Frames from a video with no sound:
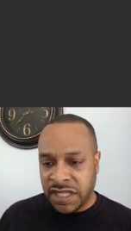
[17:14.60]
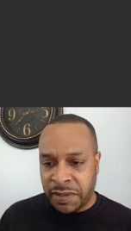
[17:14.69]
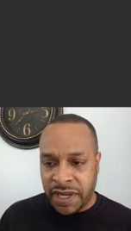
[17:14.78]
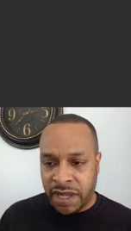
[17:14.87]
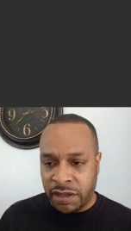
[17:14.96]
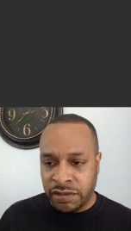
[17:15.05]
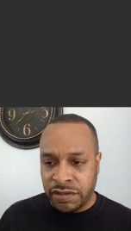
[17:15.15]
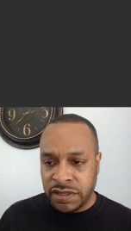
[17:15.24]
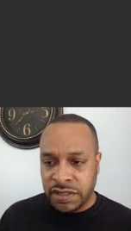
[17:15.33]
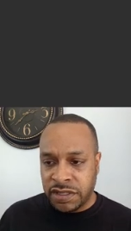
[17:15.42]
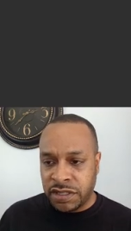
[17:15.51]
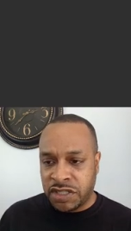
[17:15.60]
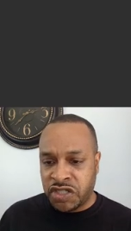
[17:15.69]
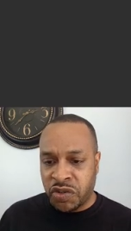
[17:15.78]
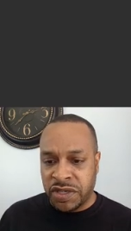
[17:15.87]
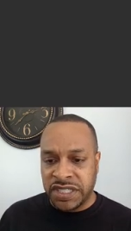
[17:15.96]
is coming out
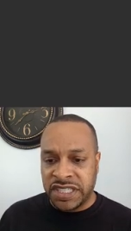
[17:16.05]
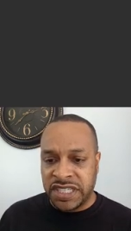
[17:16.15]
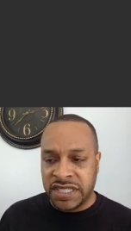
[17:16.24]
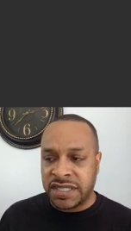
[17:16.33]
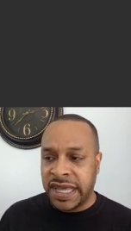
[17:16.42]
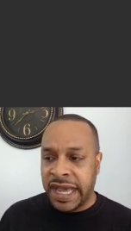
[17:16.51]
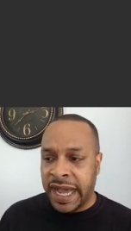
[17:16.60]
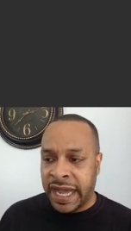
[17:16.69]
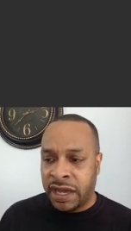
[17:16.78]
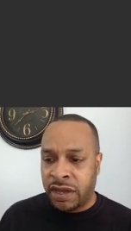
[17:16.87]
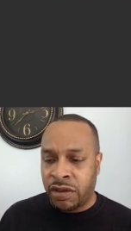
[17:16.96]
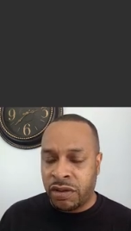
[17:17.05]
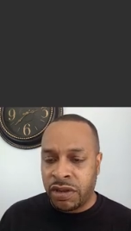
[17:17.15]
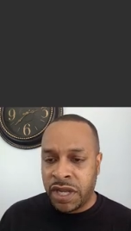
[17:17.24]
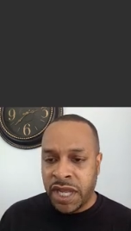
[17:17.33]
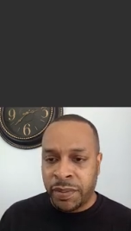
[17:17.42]
showing just how
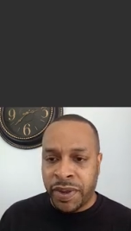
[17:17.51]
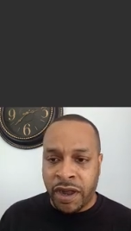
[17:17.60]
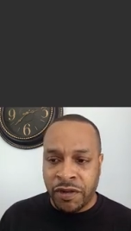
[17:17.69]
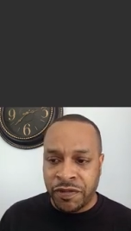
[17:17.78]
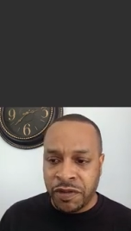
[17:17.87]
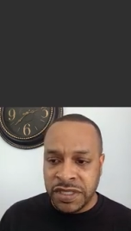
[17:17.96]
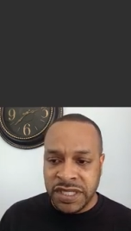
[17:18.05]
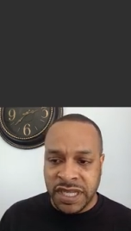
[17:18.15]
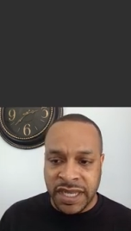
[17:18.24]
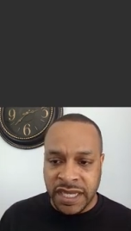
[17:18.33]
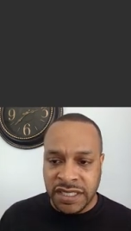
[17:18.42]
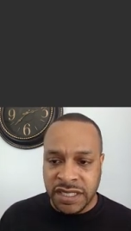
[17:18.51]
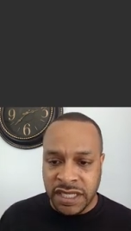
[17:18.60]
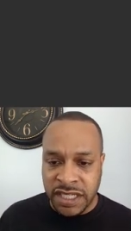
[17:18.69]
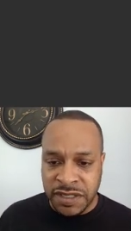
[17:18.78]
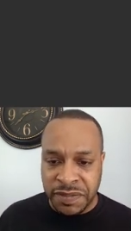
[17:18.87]
powerful this
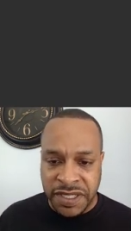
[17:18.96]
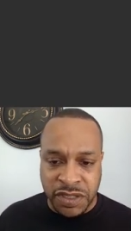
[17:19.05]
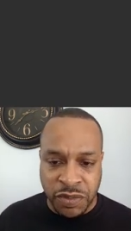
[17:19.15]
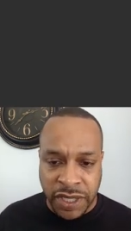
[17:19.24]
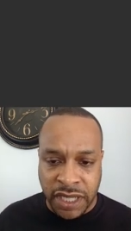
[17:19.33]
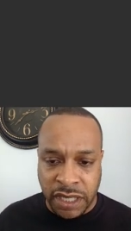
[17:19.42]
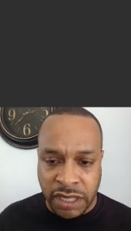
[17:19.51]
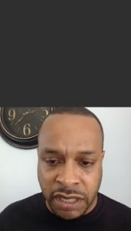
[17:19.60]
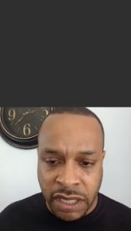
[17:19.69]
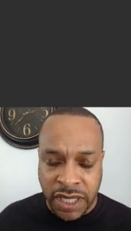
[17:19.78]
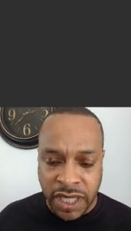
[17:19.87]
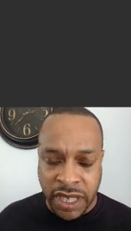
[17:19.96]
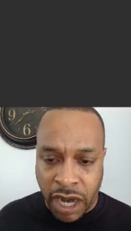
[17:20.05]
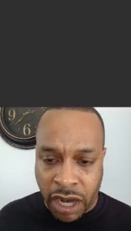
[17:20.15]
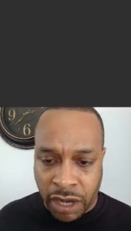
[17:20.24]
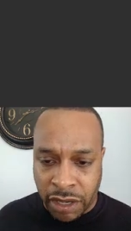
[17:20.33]
connection is between
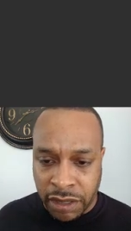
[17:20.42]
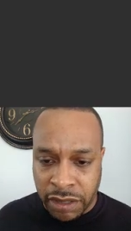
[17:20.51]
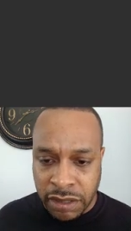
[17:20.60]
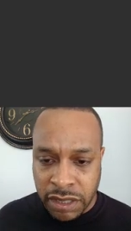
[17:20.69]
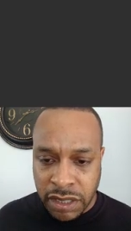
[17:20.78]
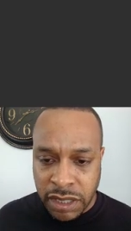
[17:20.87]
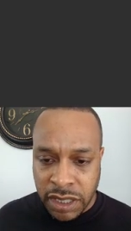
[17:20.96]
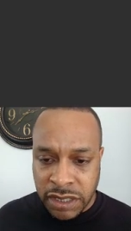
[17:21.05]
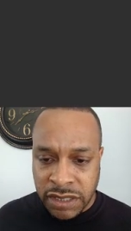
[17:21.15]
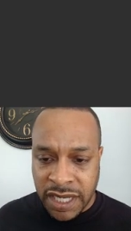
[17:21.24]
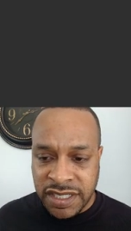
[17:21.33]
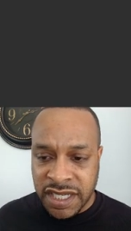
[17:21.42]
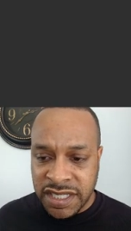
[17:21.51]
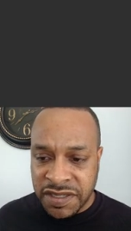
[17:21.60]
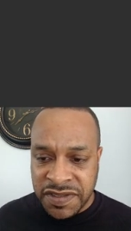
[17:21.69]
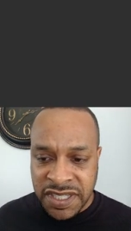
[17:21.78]
our
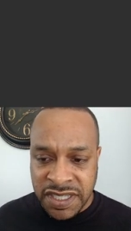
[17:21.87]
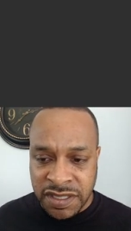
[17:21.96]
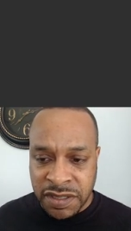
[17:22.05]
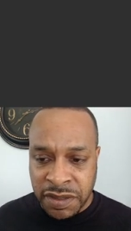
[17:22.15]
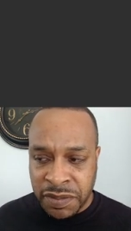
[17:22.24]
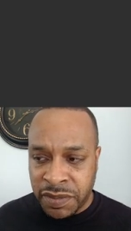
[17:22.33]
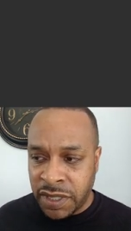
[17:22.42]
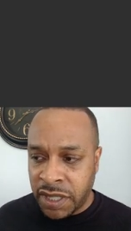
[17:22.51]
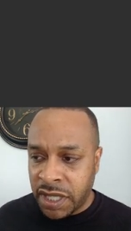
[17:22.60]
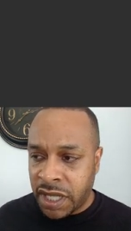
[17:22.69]
digestive system